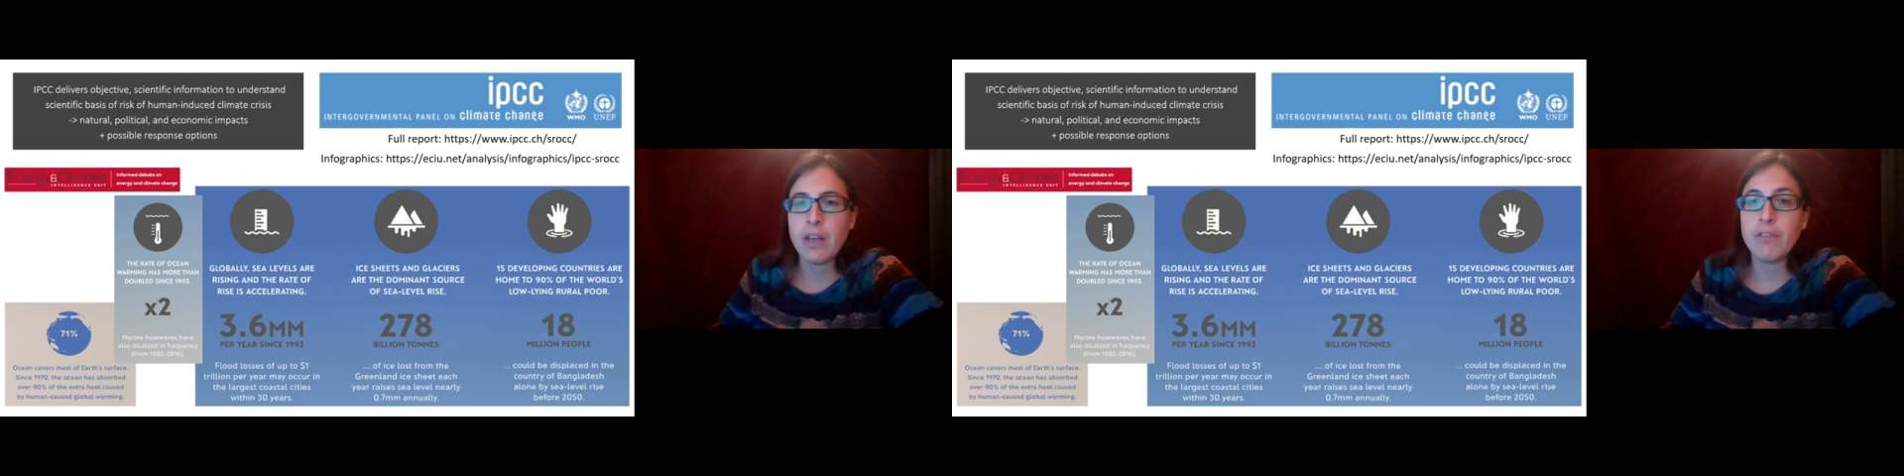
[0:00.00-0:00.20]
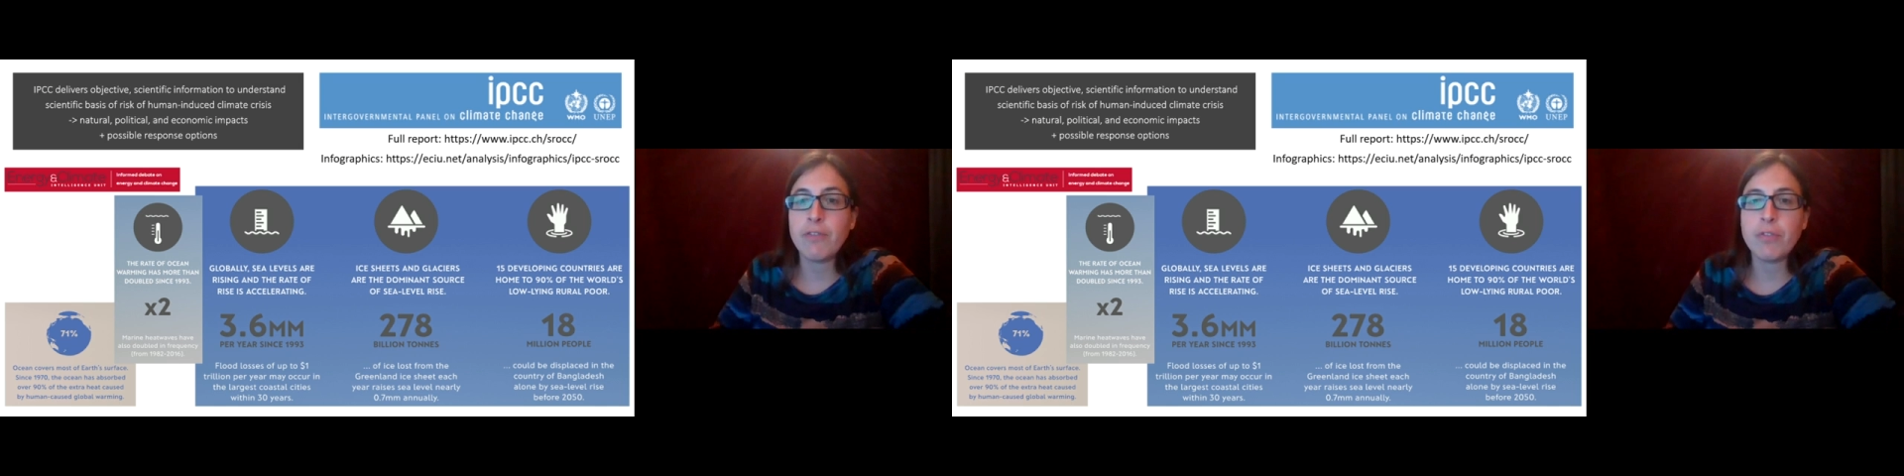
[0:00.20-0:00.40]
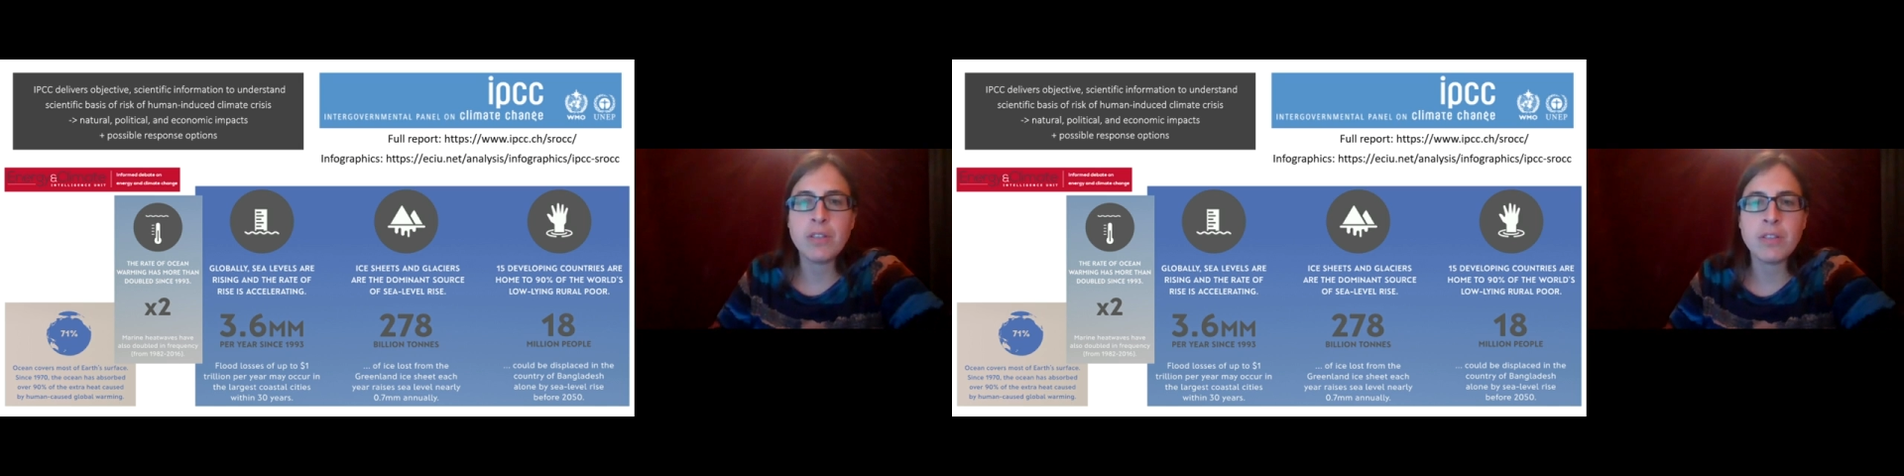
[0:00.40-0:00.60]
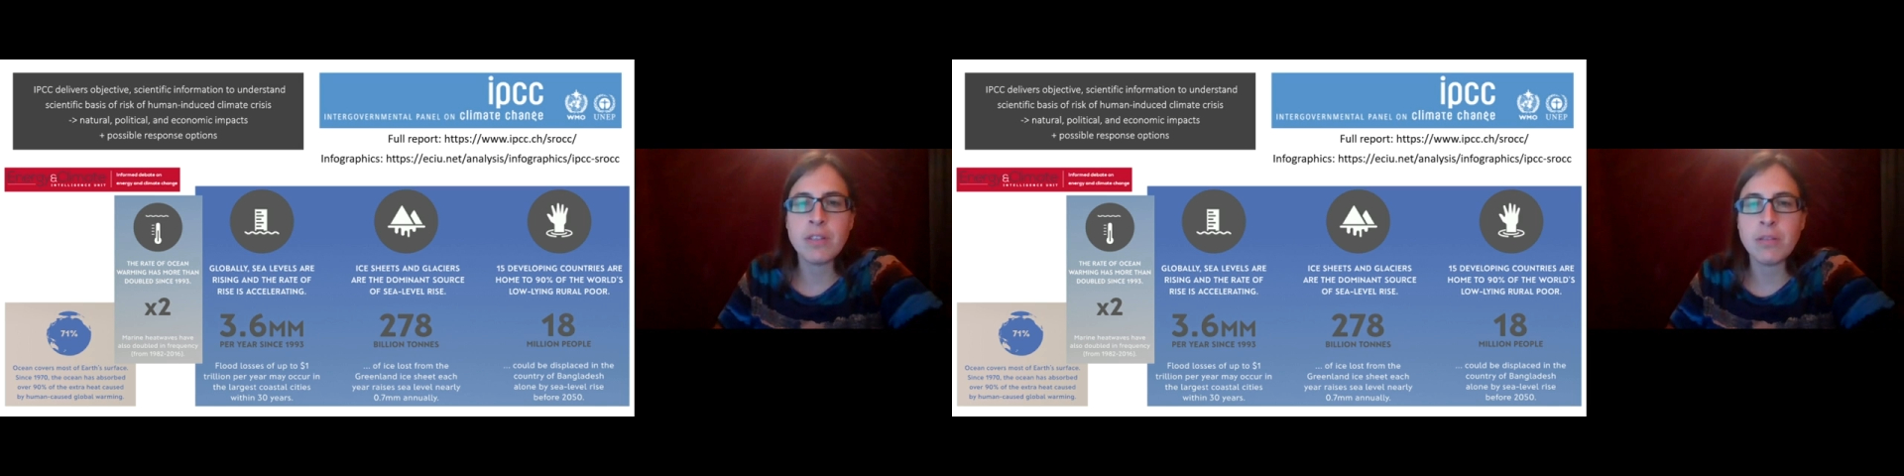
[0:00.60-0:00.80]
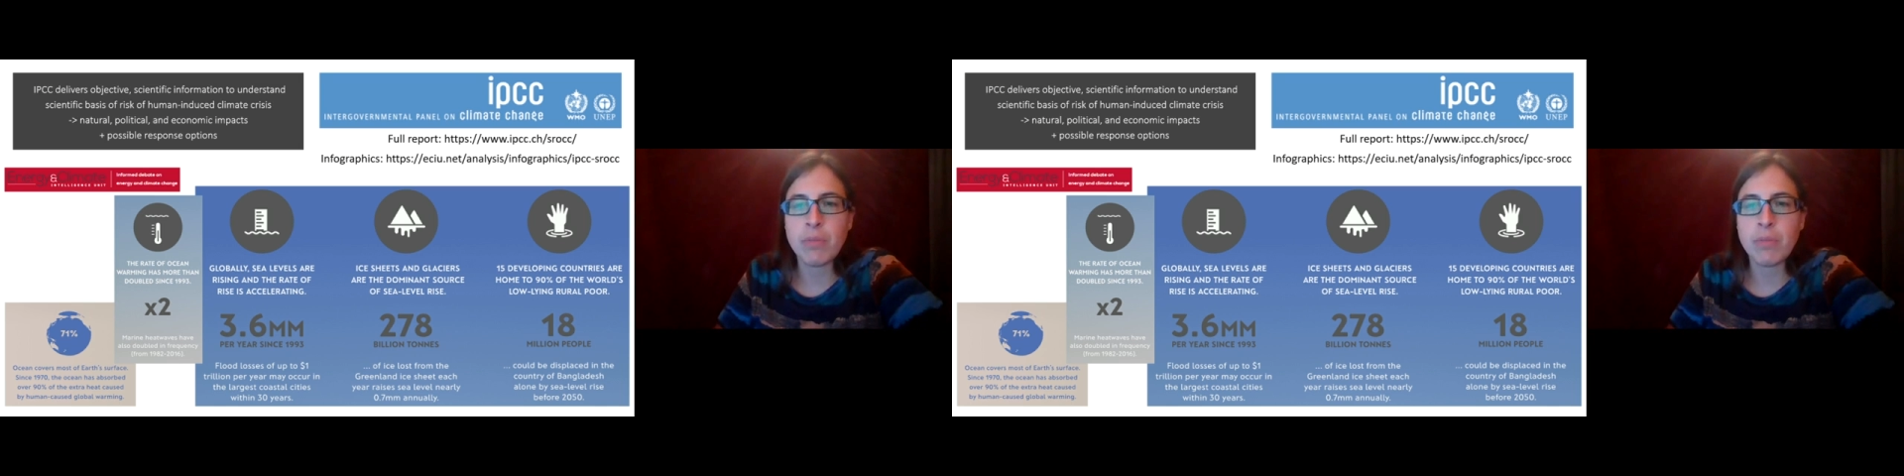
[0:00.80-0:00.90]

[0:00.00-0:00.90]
And for instance, in